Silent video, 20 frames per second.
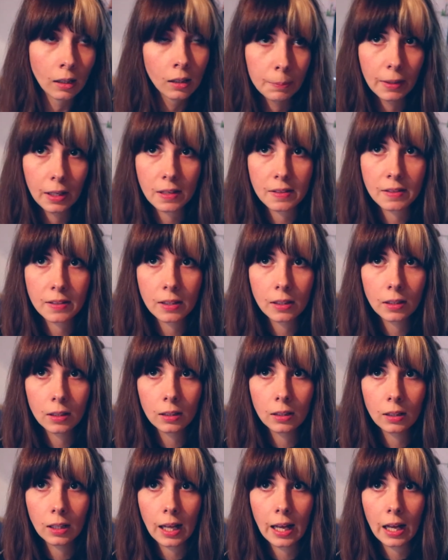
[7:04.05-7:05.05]
But I
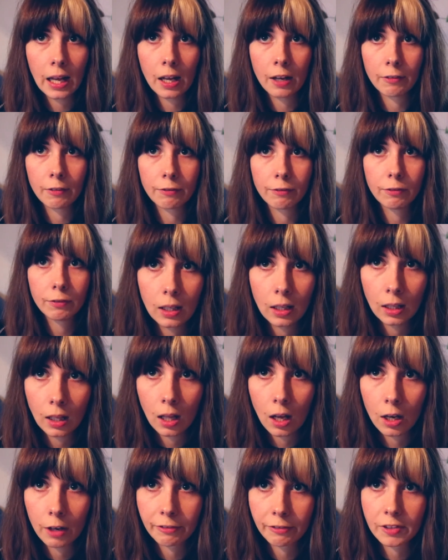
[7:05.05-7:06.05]
still have a
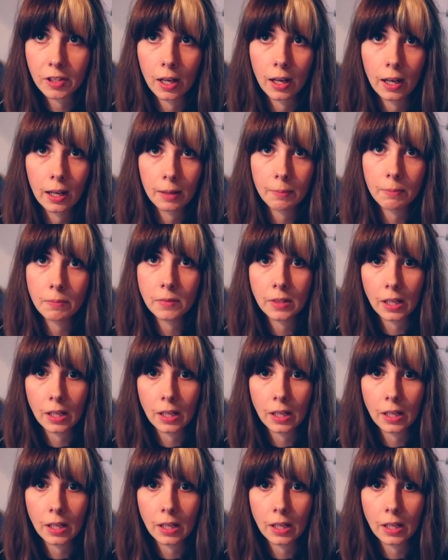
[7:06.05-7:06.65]
lot of time